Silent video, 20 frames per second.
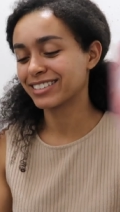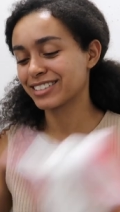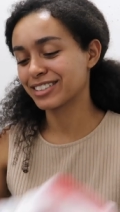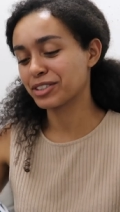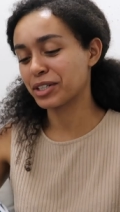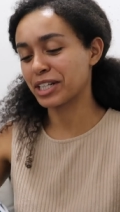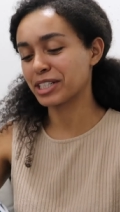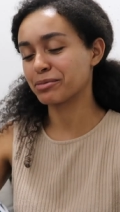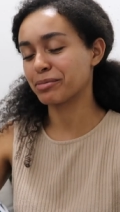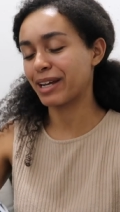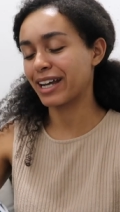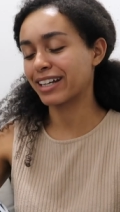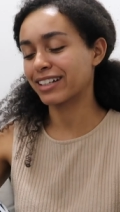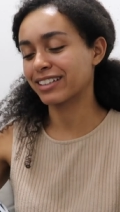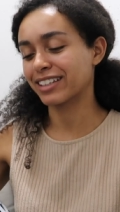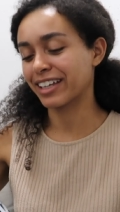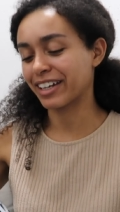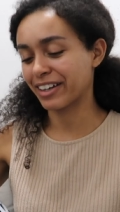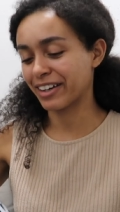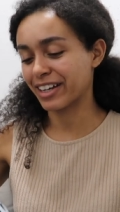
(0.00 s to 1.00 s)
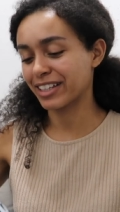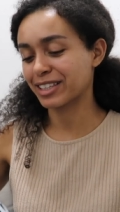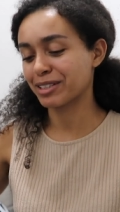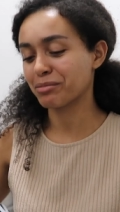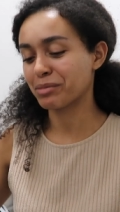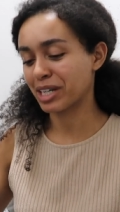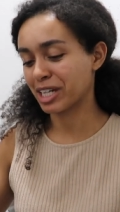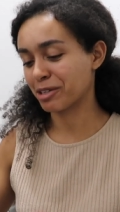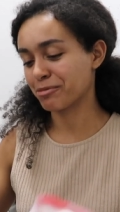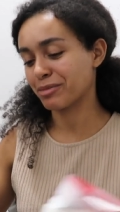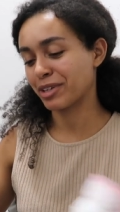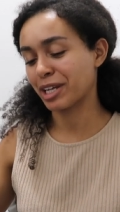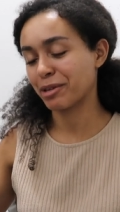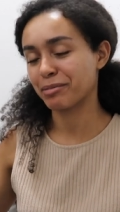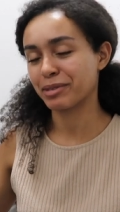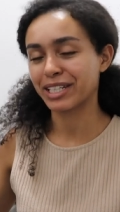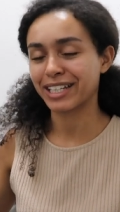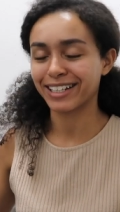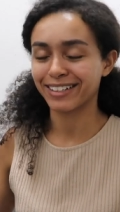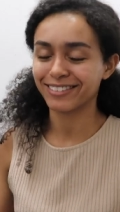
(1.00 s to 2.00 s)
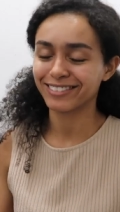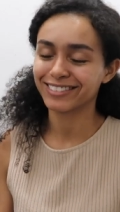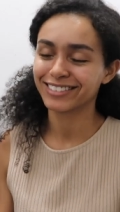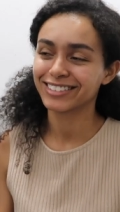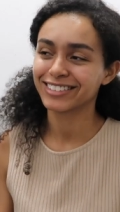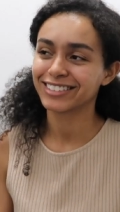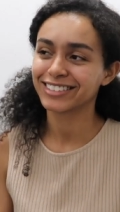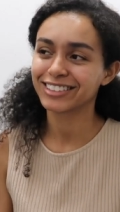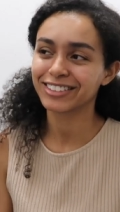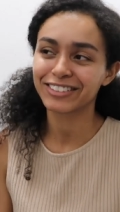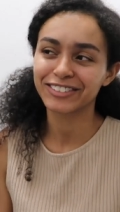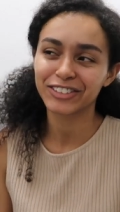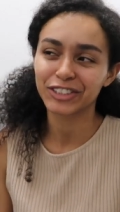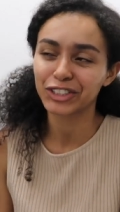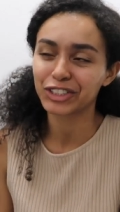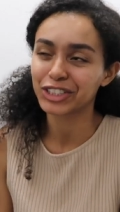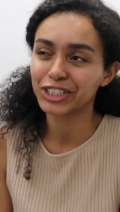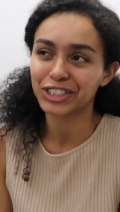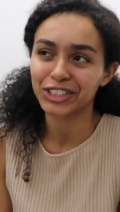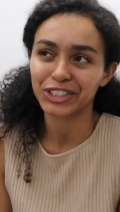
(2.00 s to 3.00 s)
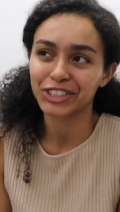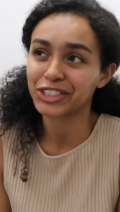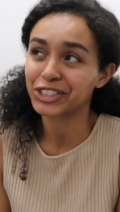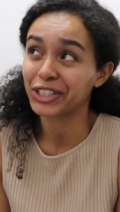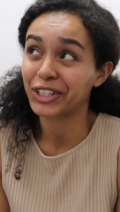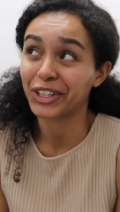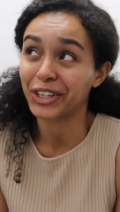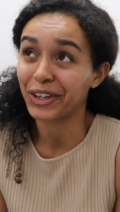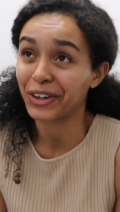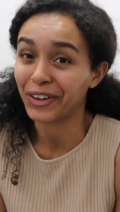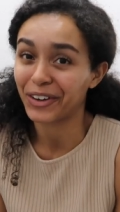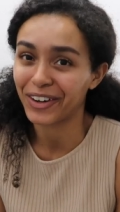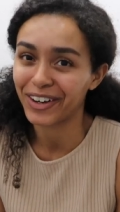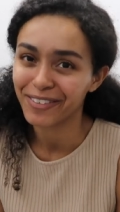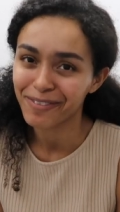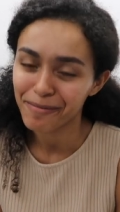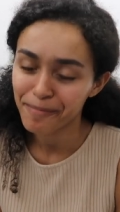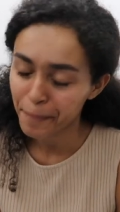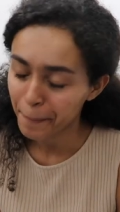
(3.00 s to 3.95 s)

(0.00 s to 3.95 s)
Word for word: trash bag layer at the bottom, tape it down so it's just secure.